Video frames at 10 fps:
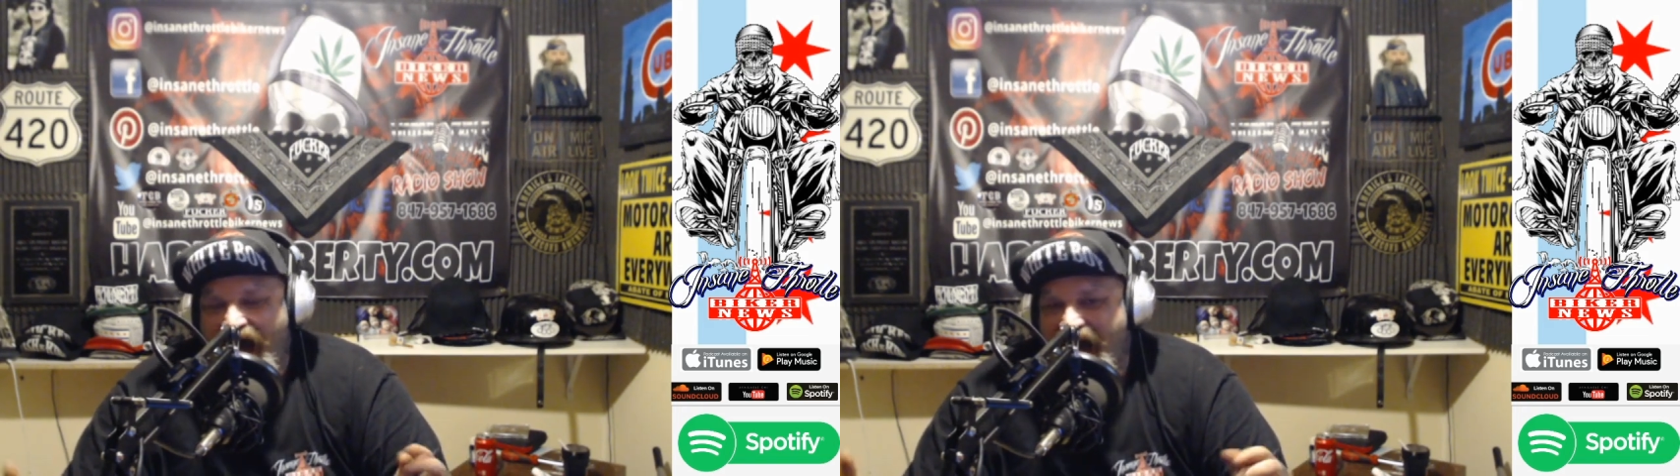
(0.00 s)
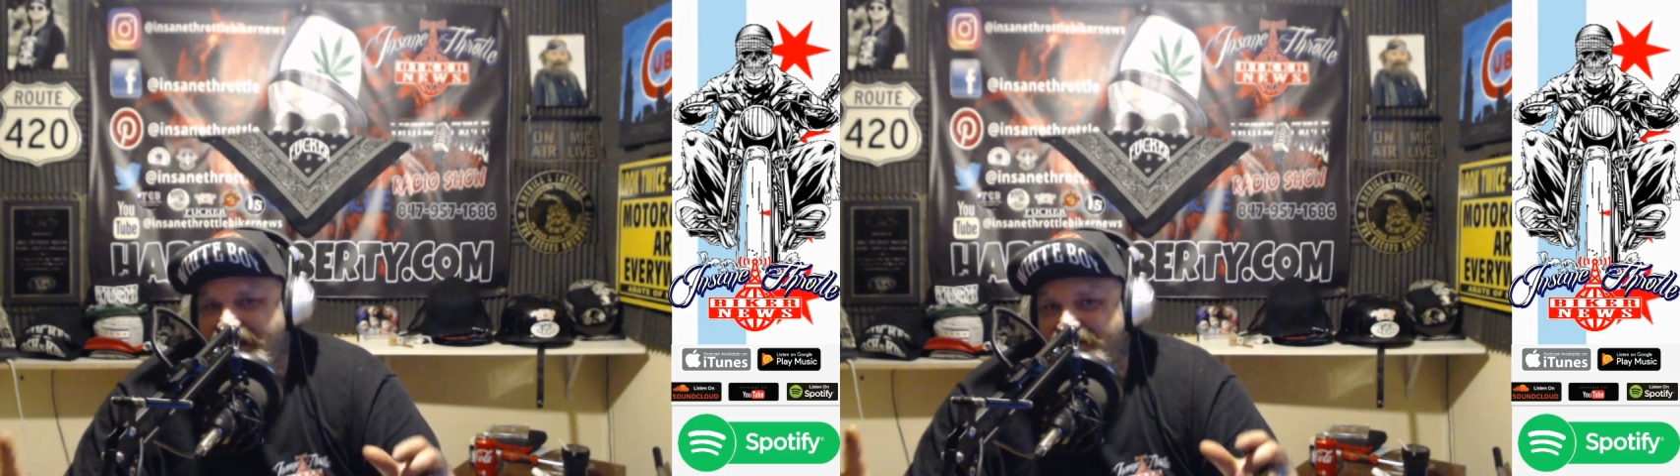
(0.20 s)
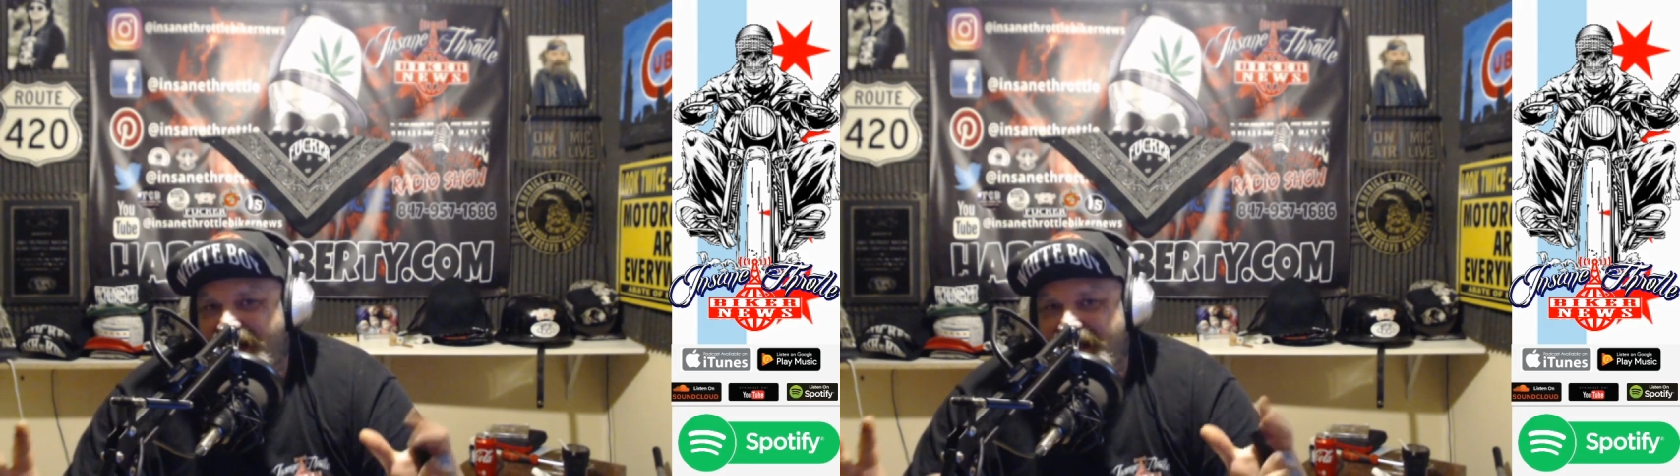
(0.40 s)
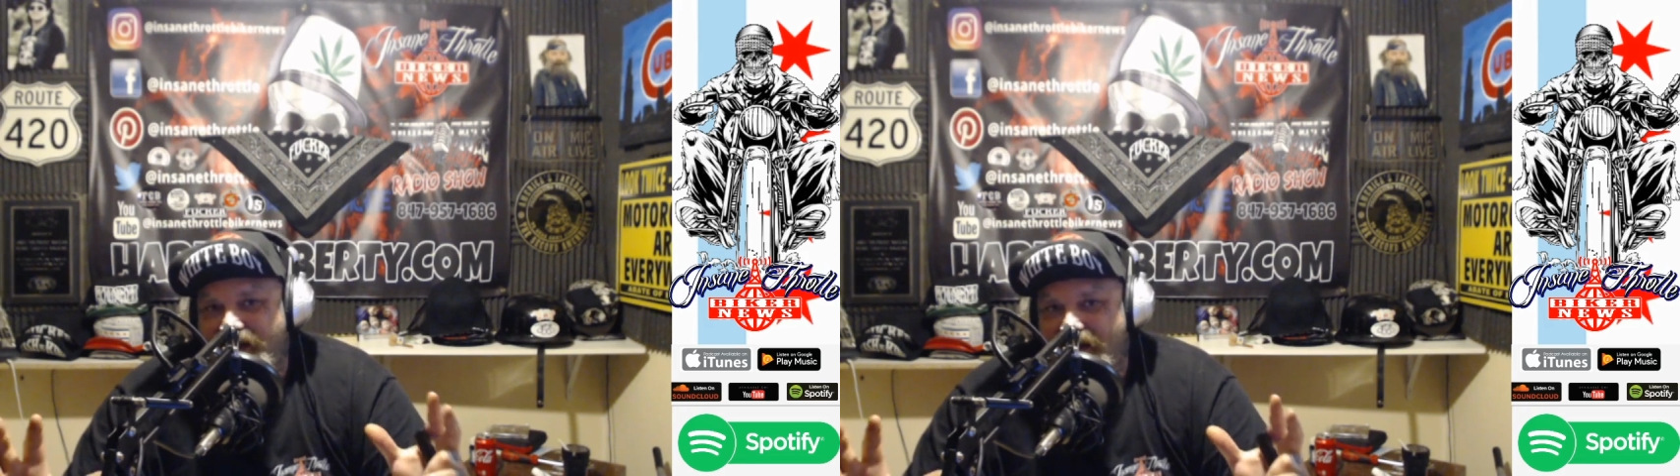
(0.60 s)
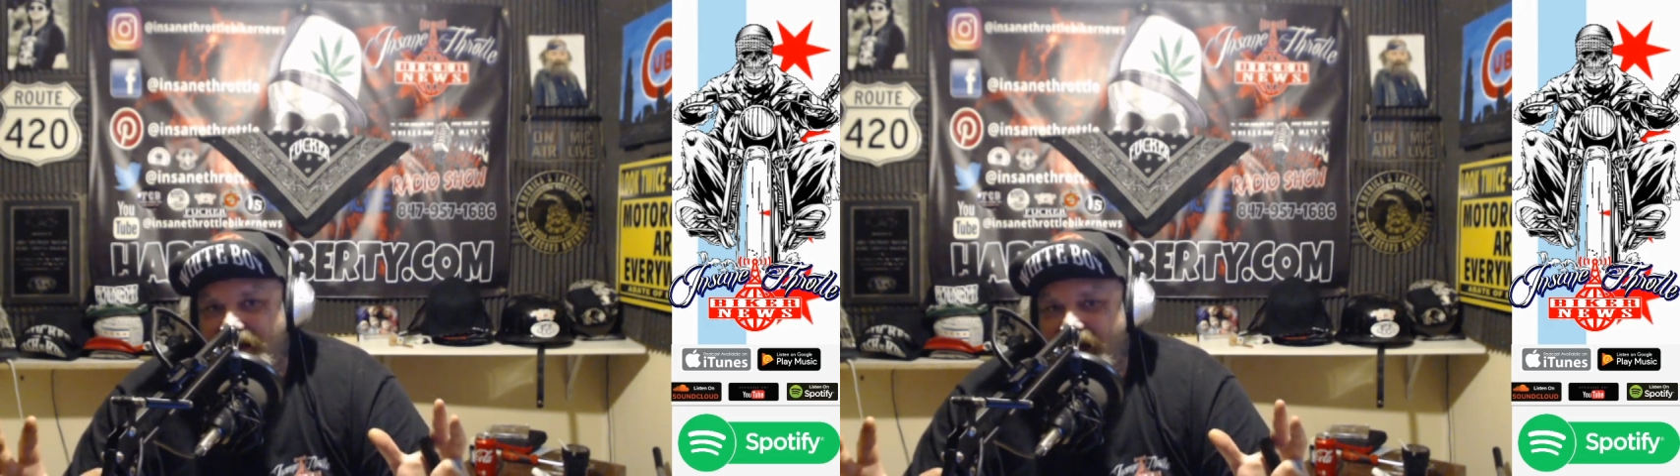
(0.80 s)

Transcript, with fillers: I like